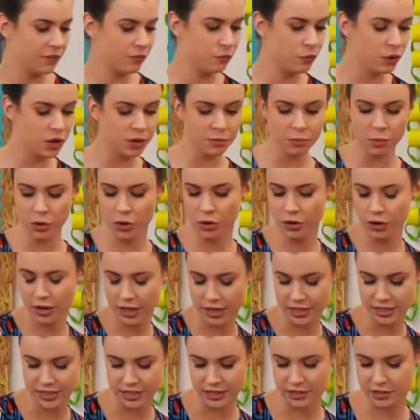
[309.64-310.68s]
have one more
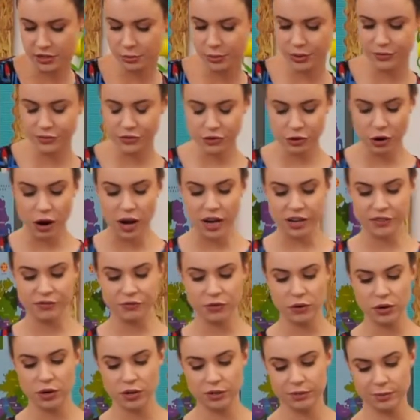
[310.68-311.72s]
idea. So we've tried
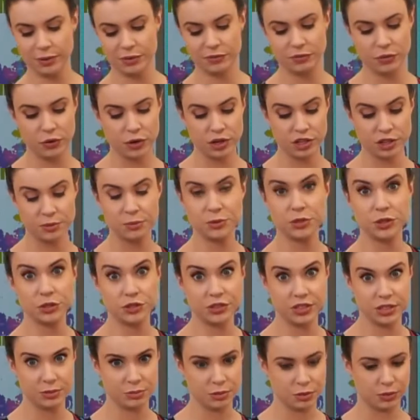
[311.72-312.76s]
four of them, and four of them
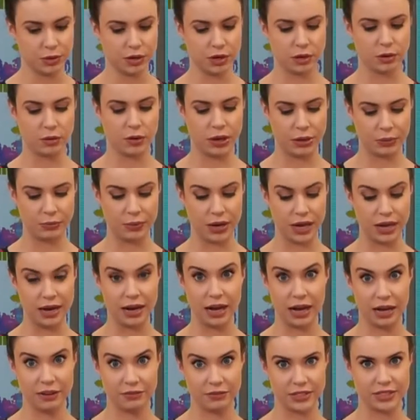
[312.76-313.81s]
does seem to work quite well,
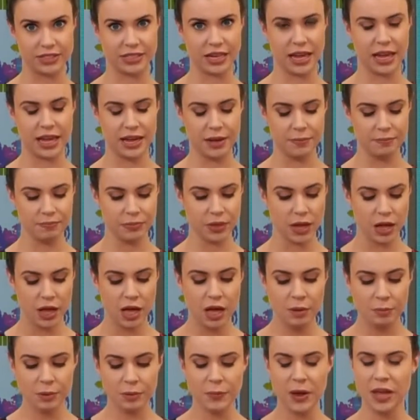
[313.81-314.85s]
I have to say.
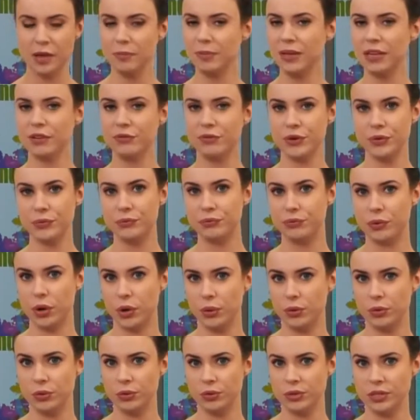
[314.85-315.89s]
But maybe if we
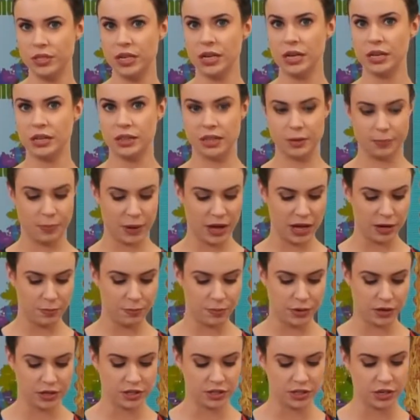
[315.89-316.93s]
rolled the
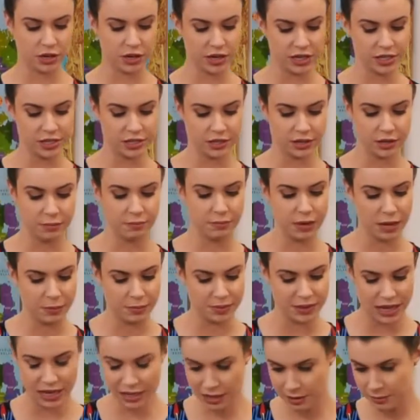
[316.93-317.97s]
paper tighter,
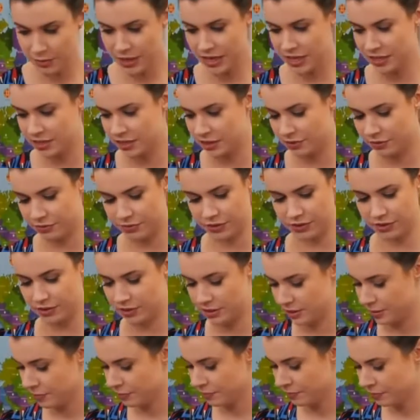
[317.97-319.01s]
maybe that'll make a
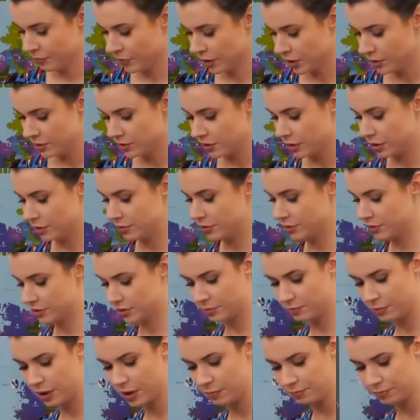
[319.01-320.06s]
difference. So I'm just
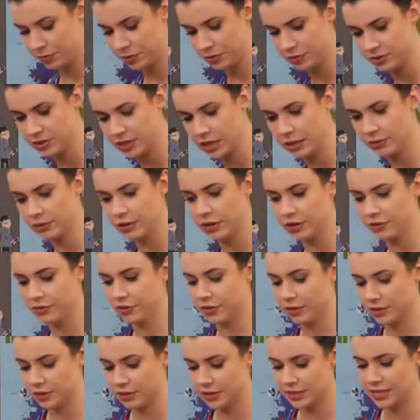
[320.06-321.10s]
going to pop those down there
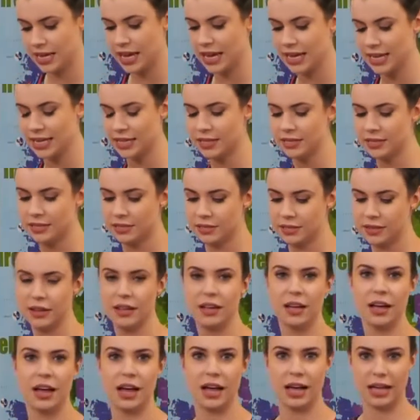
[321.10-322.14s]
for the second,
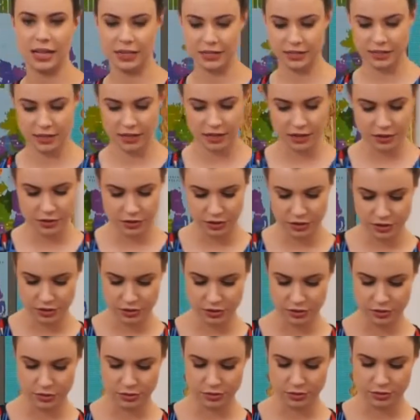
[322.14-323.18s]
and I'm going
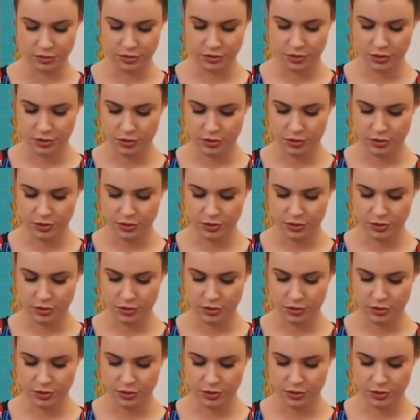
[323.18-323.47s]
to